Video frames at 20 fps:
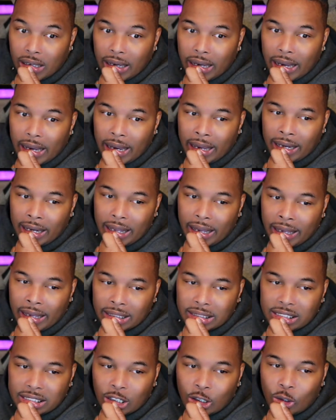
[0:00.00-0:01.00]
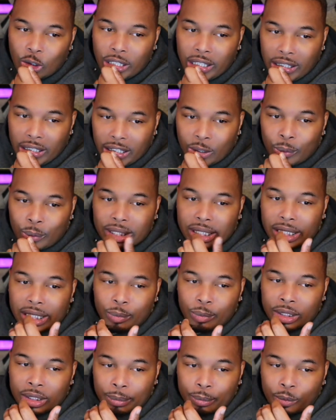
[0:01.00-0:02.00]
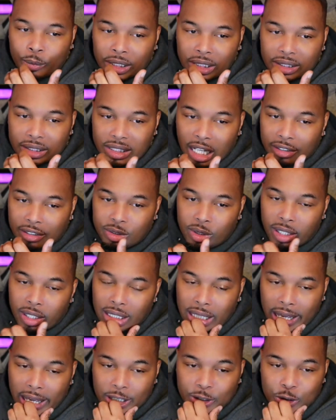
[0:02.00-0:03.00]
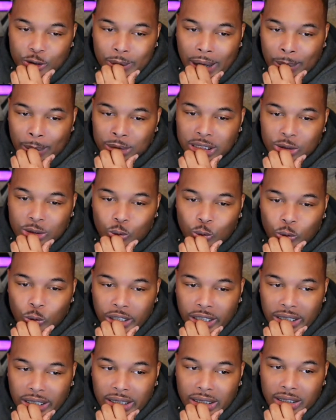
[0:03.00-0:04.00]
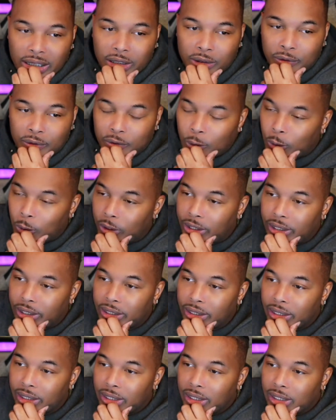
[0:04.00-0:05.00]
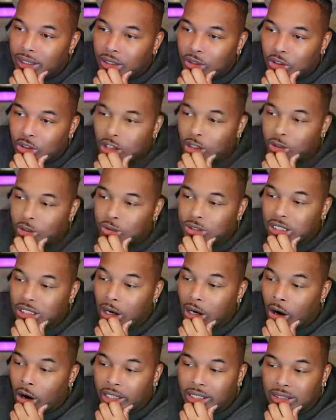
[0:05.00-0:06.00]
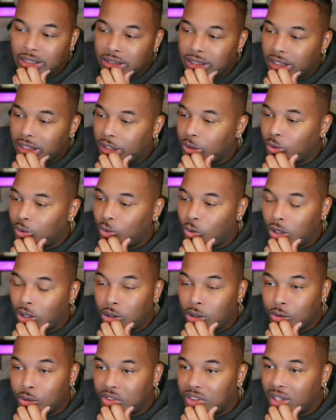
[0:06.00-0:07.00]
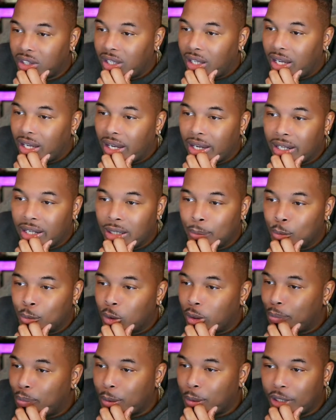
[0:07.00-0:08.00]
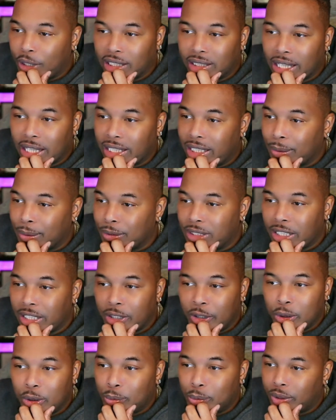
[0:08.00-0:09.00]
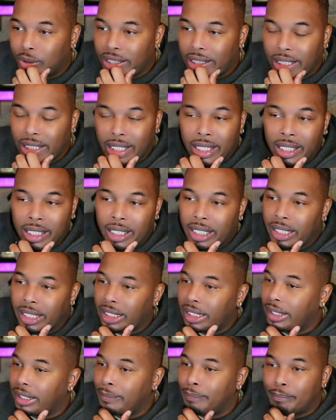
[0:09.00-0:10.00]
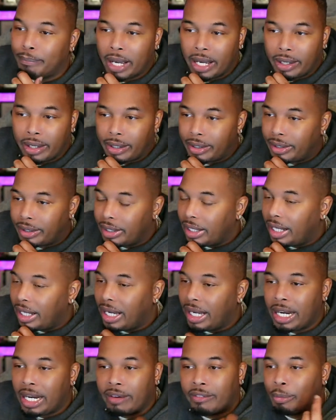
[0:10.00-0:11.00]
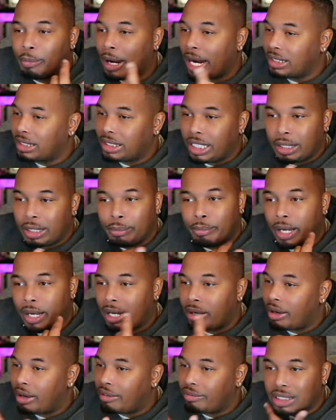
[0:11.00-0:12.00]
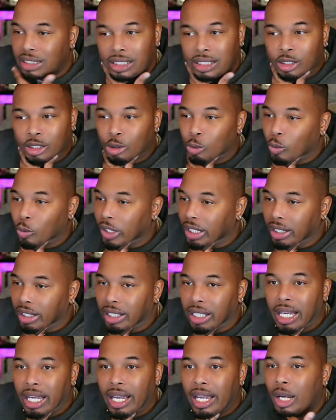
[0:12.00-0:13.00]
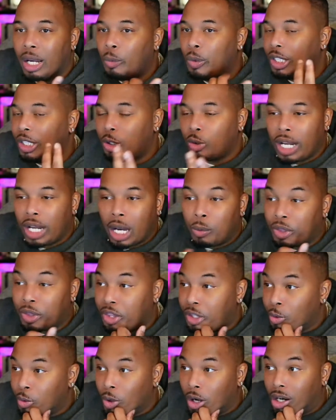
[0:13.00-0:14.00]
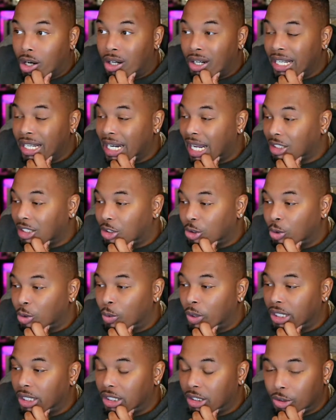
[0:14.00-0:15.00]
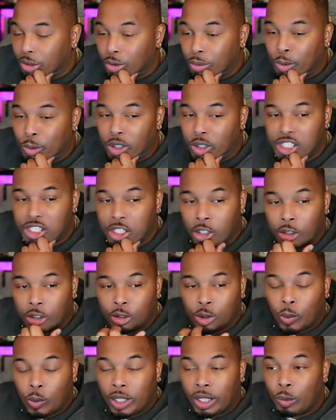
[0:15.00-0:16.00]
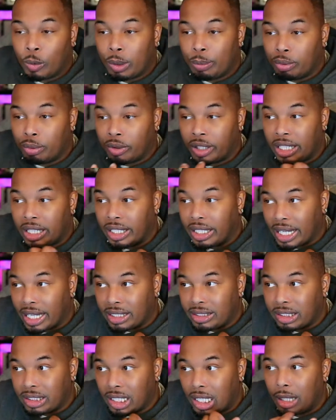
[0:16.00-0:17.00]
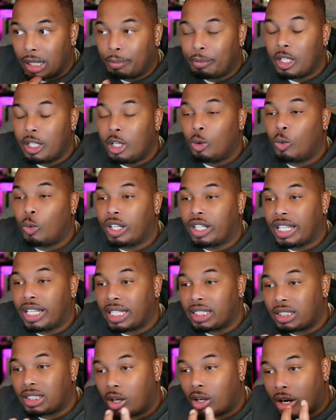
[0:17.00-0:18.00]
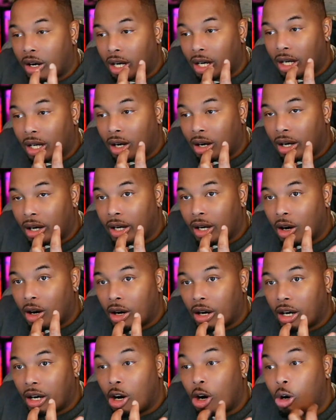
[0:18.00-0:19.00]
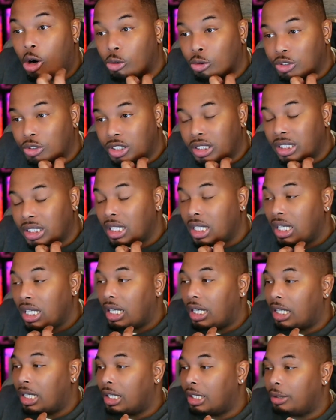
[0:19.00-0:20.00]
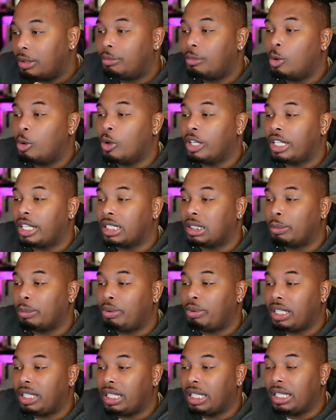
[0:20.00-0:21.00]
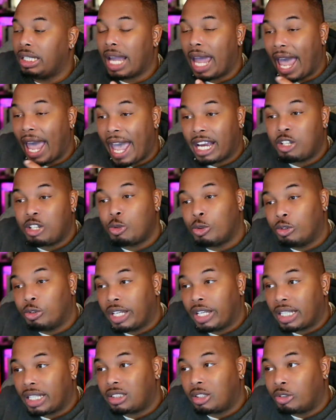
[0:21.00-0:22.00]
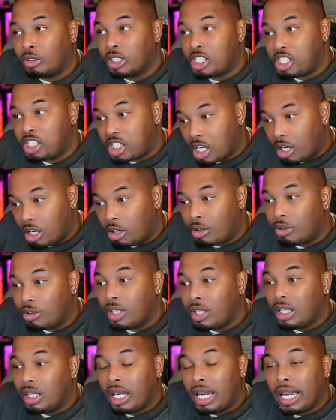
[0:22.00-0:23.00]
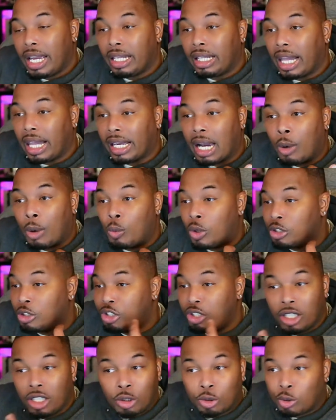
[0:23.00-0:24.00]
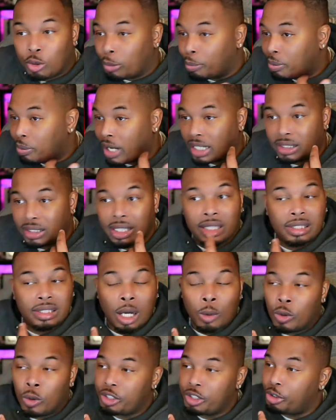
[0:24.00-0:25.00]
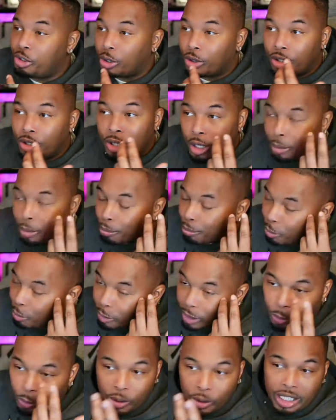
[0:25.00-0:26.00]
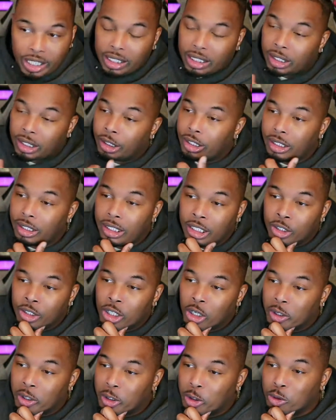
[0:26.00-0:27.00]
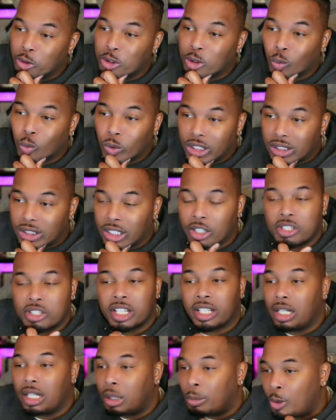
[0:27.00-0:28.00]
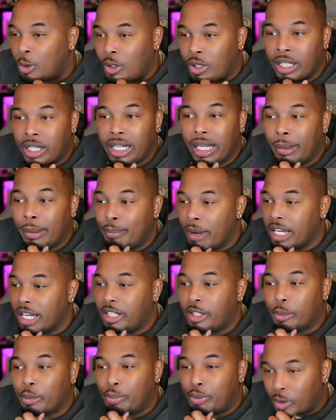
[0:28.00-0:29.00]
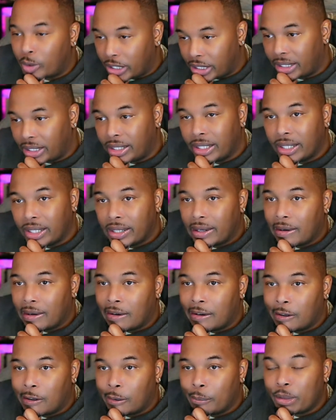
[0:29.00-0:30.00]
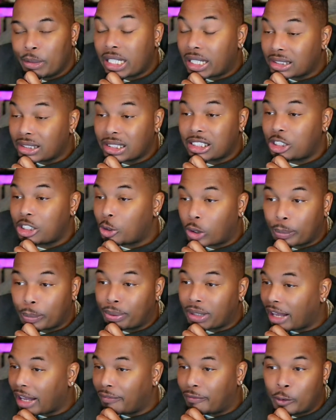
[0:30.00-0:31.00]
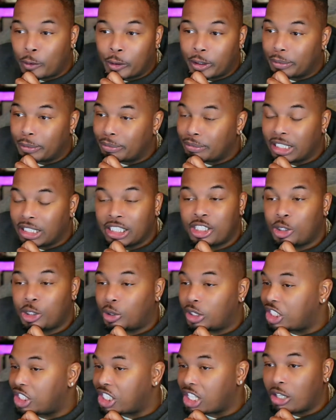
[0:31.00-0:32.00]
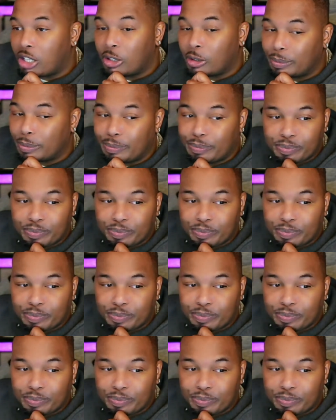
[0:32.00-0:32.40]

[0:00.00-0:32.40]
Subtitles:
And so here with the South Star Classroom, I'm just really looking forward, to our continued growth and the more people that they continue to bring in and getting better. And everybody's getting better every single week. And we do that with you all. And I do want to do more shows where we bring guests up, where guests are host, or get to be actual guests on the show. And like, I want you to go through the process. I want you to pre-read and do some research and come on and make your point. Because it's your platform, it's your show.